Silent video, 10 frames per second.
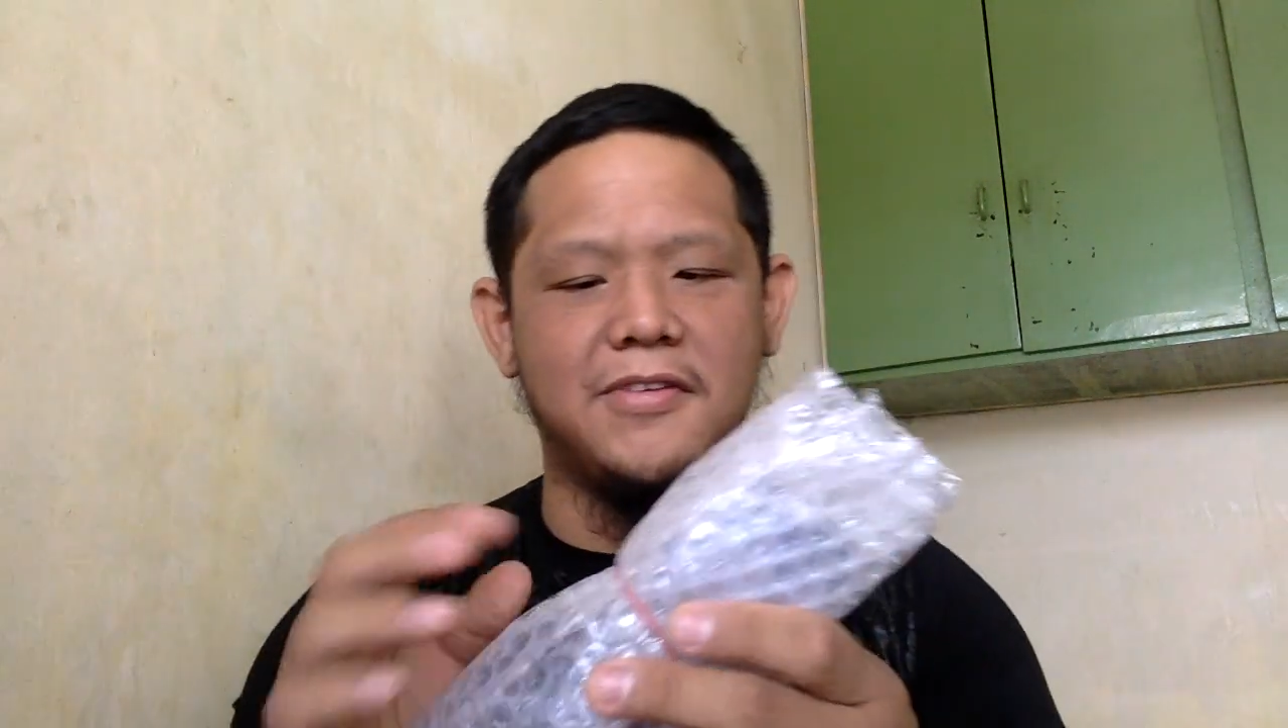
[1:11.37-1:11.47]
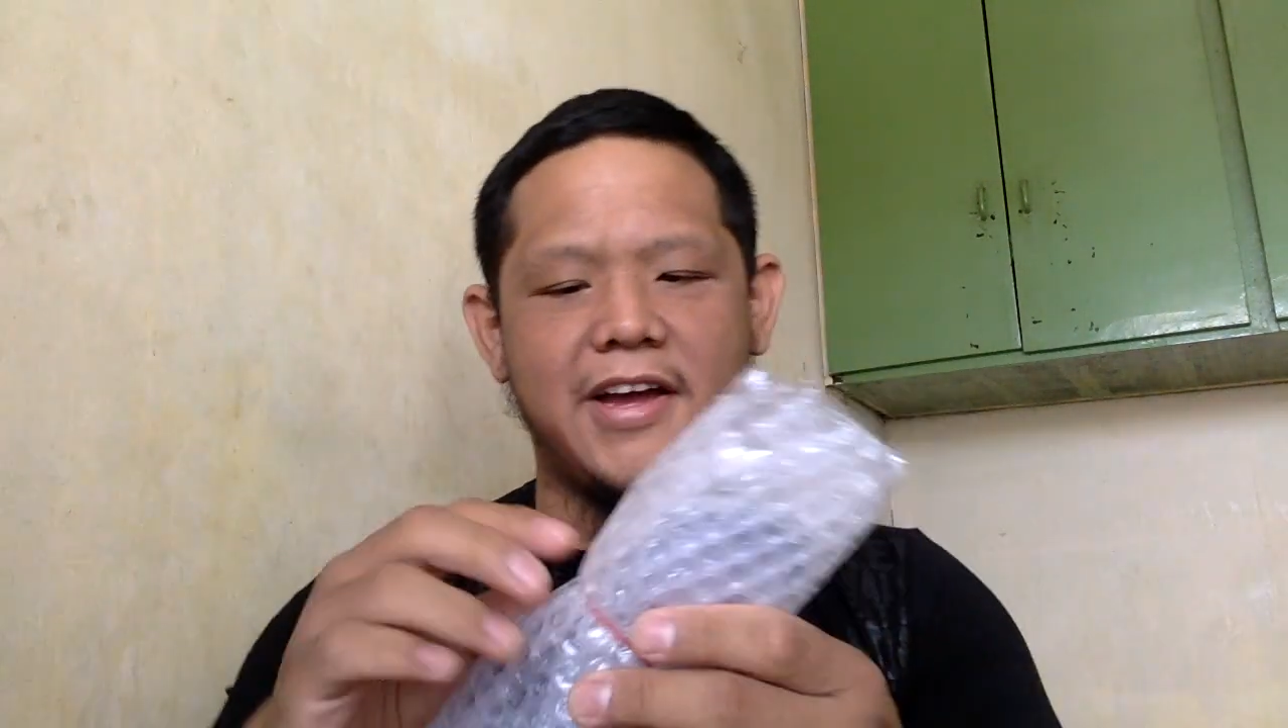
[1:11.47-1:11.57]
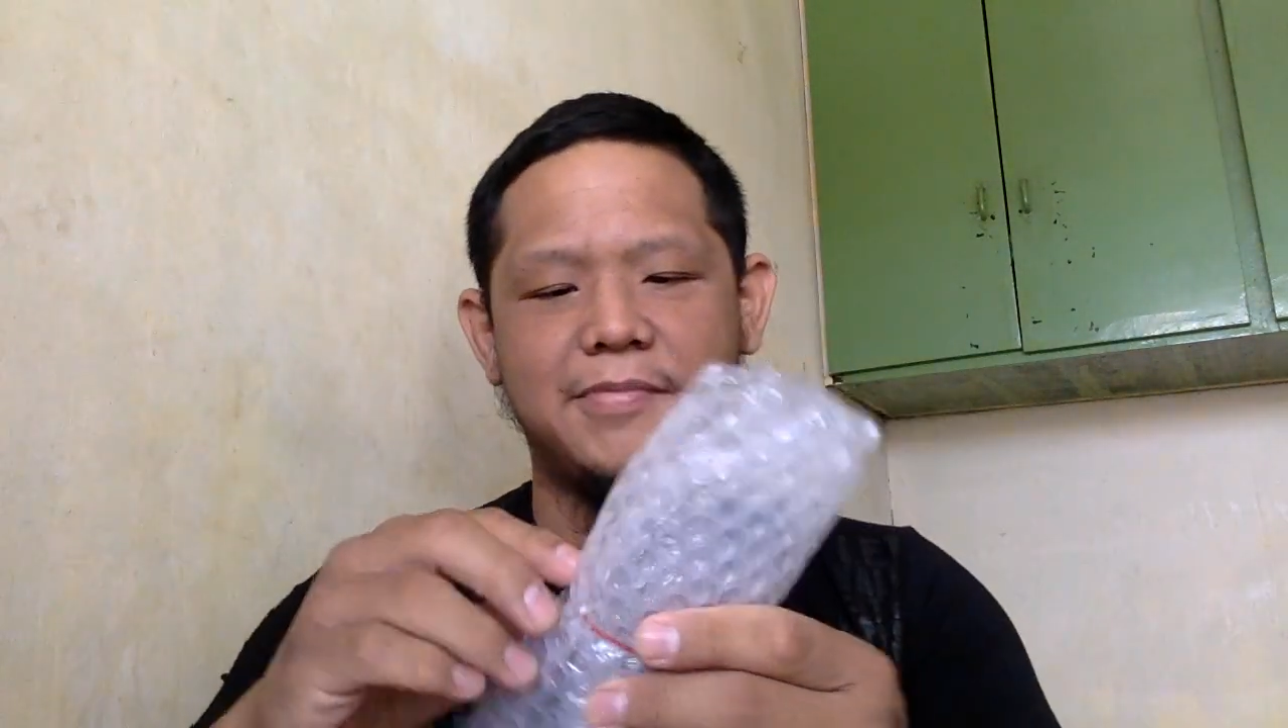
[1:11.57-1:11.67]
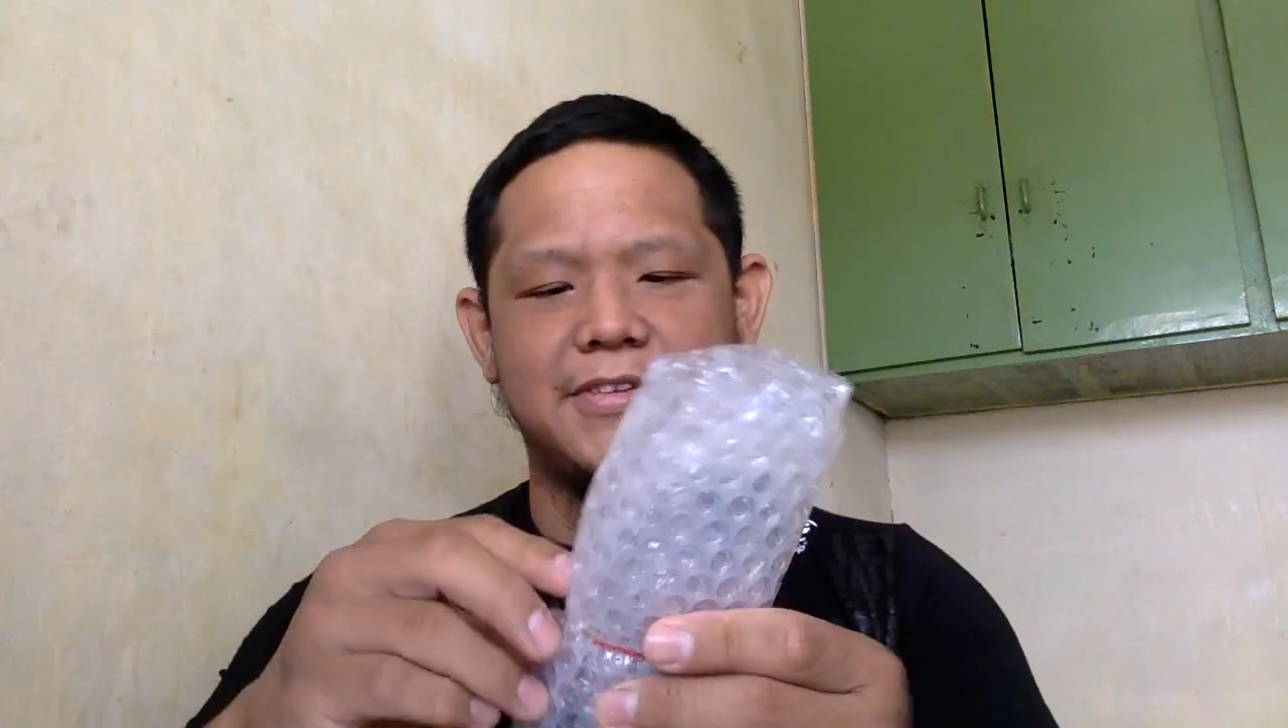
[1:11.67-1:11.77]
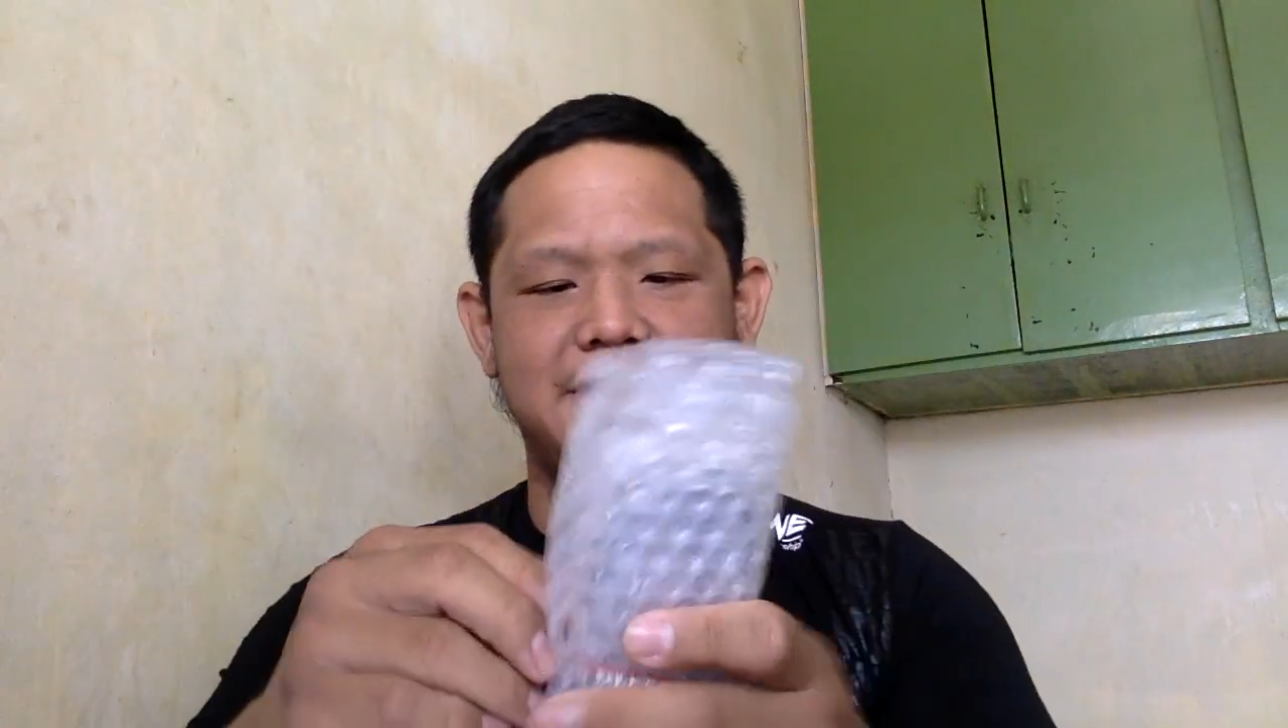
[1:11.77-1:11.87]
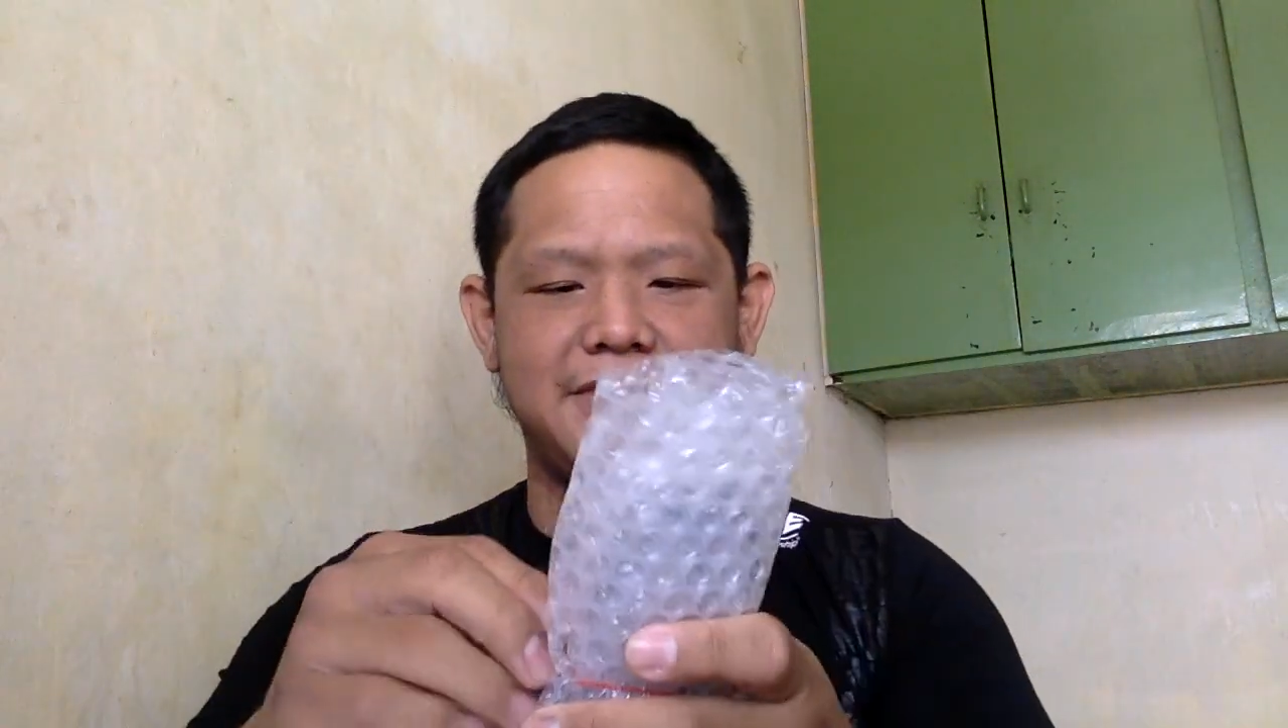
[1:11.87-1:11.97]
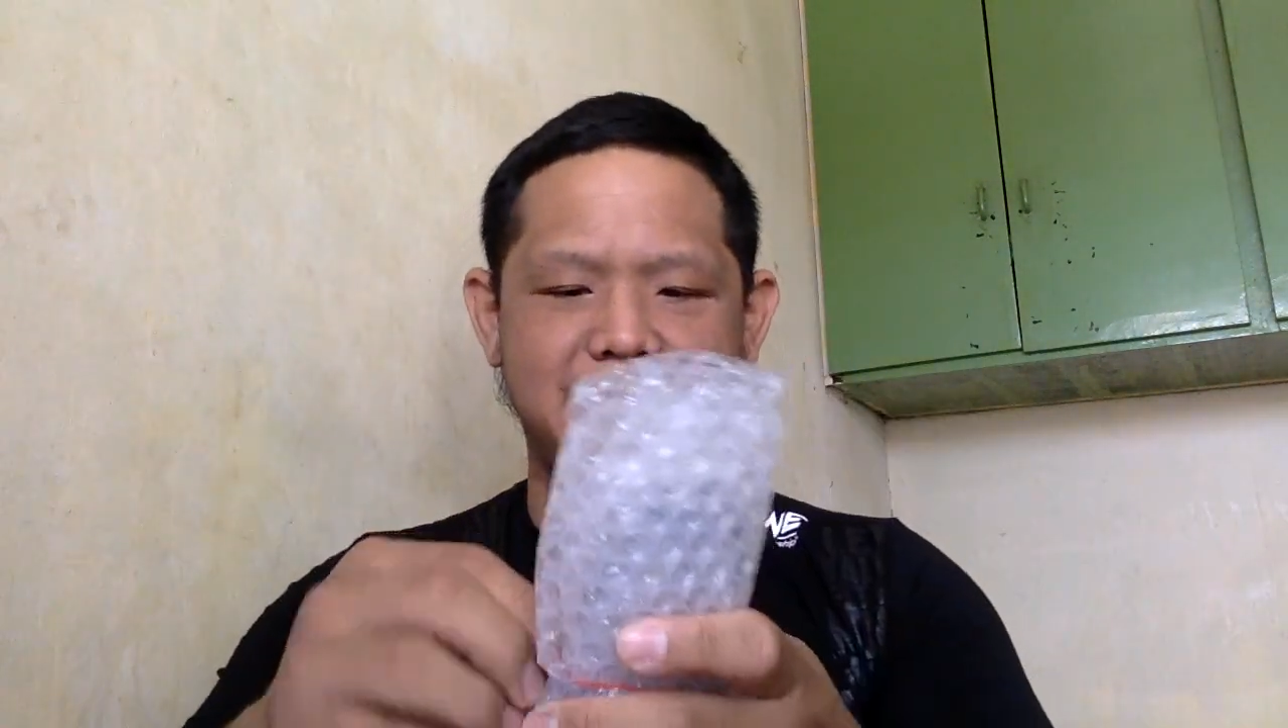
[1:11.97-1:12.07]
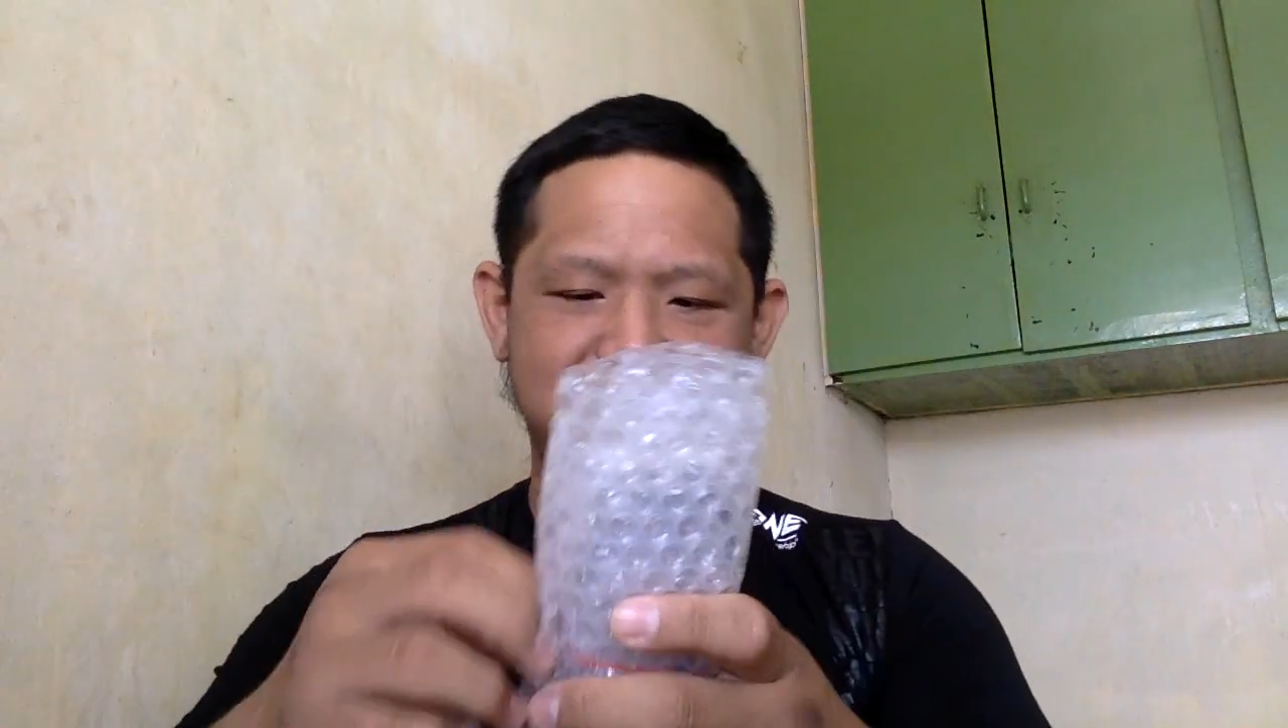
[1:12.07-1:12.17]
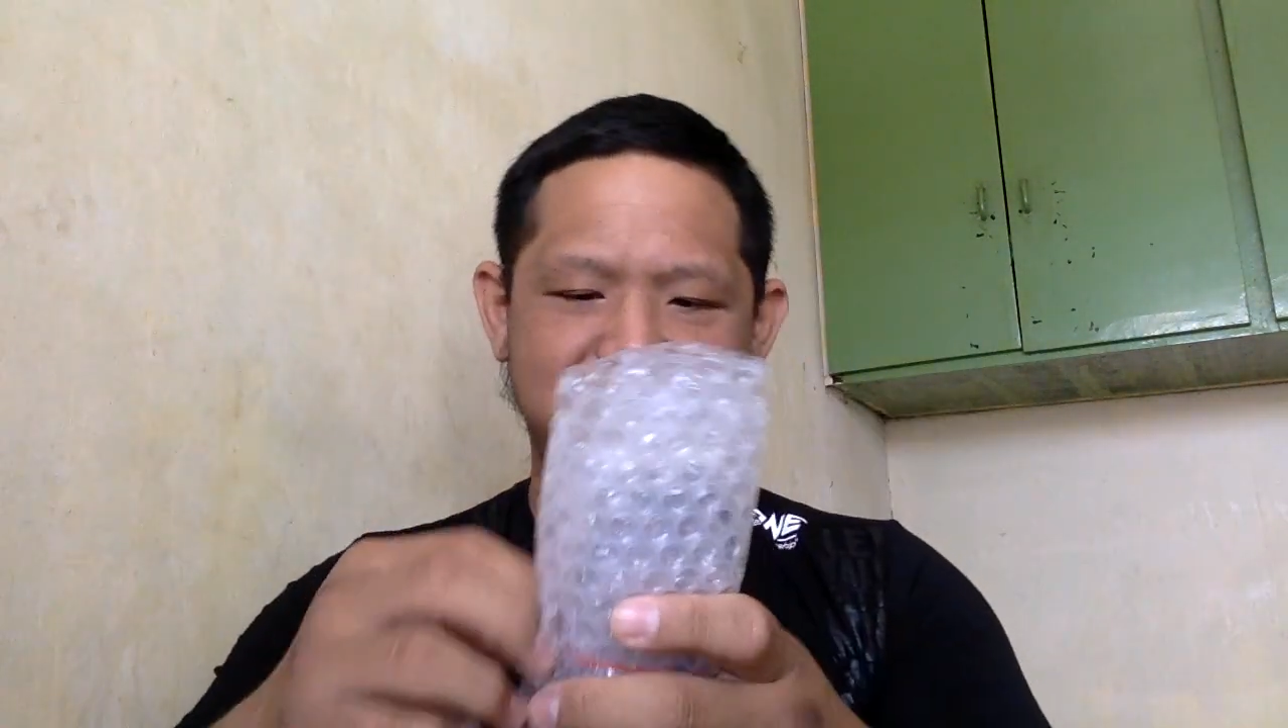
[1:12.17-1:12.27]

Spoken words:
wrap, huh?